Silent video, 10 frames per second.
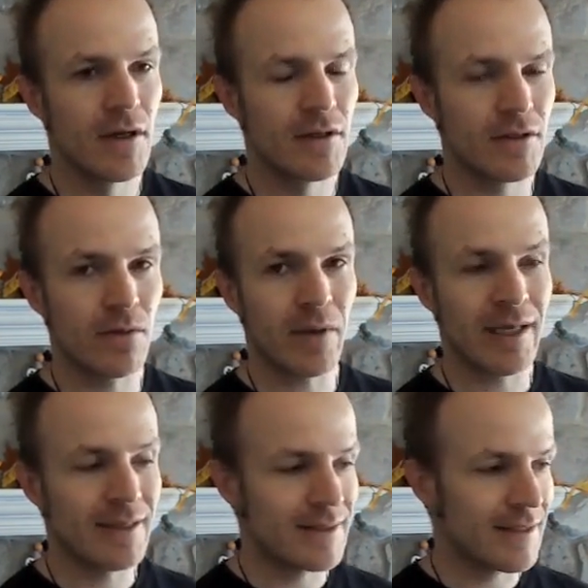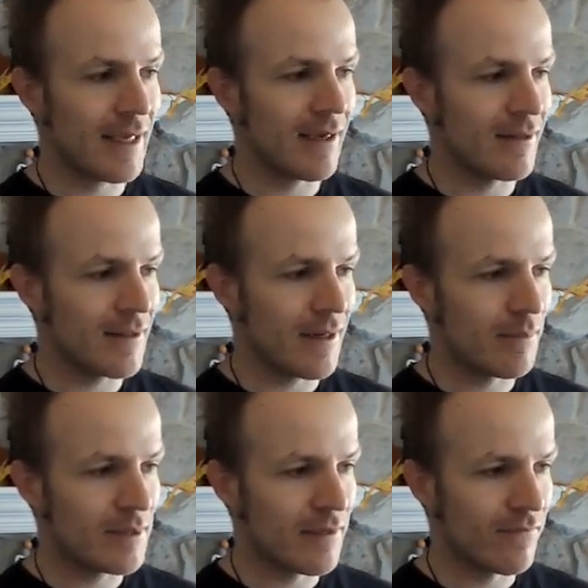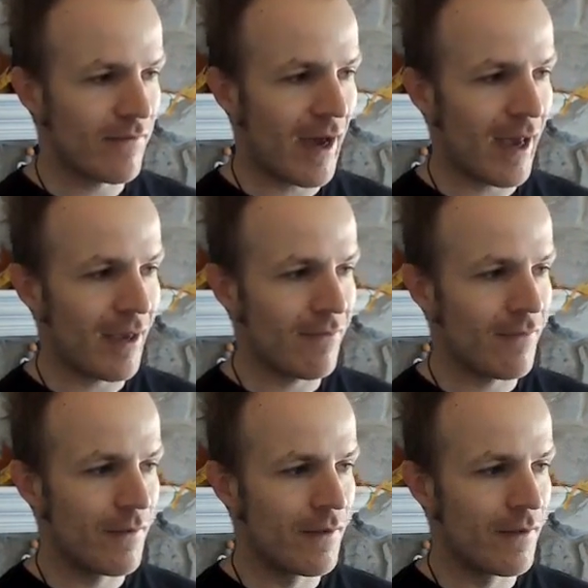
So we can scale up to 5